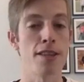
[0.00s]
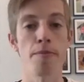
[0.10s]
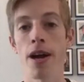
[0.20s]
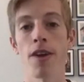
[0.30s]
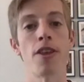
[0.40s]
the
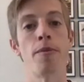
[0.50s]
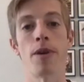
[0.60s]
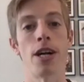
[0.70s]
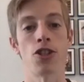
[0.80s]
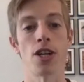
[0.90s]
marathon
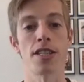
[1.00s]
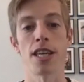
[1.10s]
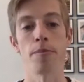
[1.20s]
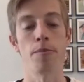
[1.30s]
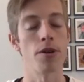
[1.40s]
project
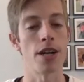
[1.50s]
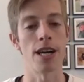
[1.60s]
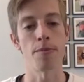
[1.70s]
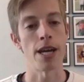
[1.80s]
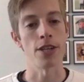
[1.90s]
getting put
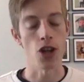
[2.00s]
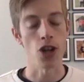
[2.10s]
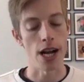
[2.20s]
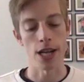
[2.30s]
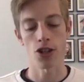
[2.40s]
on by
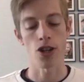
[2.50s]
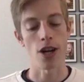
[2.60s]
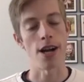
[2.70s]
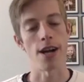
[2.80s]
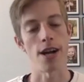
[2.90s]
Josh
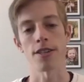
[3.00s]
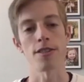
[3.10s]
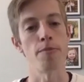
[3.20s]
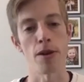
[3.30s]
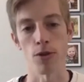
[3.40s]
Cox
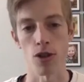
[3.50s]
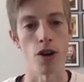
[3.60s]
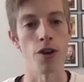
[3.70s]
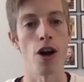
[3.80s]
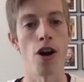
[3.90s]
and Ben
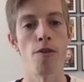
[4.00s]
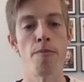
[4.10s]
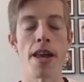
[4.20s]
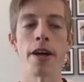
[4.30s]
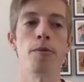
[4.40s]
Rosario and
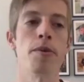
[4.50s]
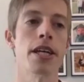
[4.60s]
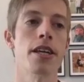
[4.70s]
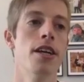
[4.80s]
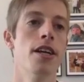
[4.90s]
Matt
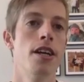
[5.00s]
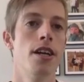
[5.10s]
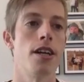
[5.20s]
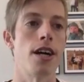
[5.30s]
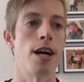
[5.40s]
Helbig,
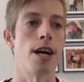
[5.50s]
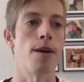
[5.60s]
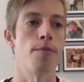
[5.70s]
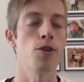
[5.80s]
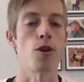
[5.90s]

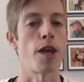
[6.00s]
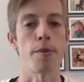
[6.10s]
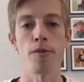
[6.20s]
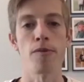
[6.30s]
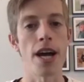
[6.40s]
you know, like
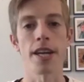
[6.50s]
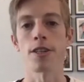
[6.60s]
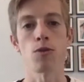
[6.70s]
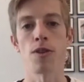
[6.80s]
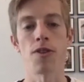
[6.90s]
providing
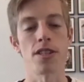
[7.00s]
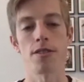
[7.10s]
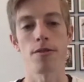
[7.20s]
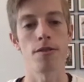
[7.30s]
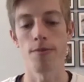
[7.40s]
us with
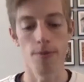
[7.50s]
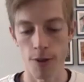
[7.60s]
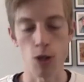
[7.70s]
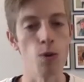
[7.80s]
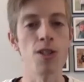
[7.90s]
this
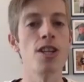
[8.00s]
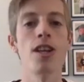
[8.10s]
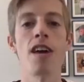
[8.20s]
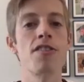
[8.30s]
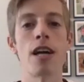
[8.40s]
once in a
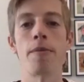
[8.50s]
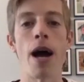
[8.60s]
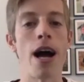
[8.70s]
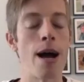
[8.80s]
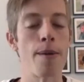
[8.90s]
lifetime
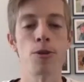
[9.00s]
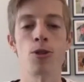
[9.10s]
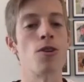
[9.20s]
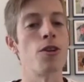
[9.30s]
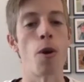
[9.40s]

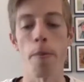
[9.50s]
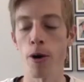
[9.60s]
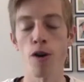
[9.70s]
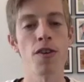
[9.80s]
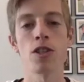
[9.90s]
opportunity, you know,
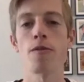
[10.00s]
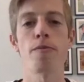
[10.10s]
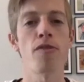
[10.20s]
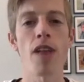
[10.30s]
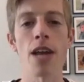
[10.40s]
perfect
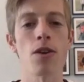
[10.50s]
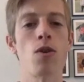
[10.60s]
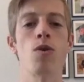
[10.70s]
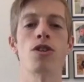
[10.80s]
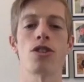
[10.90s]
flat
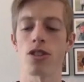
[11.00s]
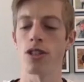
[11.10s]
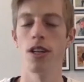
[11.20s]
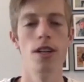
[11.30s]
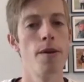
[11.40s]

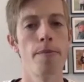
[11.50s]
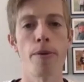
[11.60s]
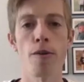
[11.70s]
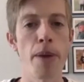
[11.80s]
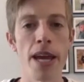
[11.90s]
course,
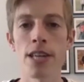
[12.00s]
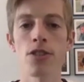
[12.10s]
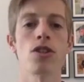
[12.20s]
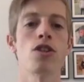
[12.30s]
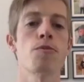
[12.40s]

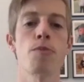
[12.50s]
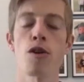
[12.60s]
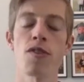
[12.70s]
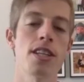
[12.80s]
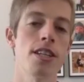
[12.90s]
pacers,
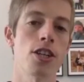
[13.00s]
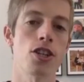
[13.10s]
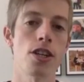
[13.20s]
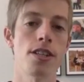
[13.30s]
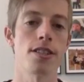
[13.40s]
perfect
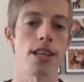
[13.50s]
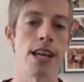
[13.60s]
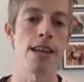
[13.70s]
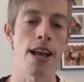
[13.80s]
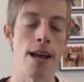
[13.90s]
conditions.
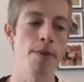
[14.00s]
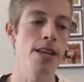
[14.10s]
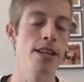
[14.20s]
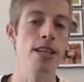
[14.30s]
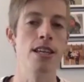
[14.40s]
I mean,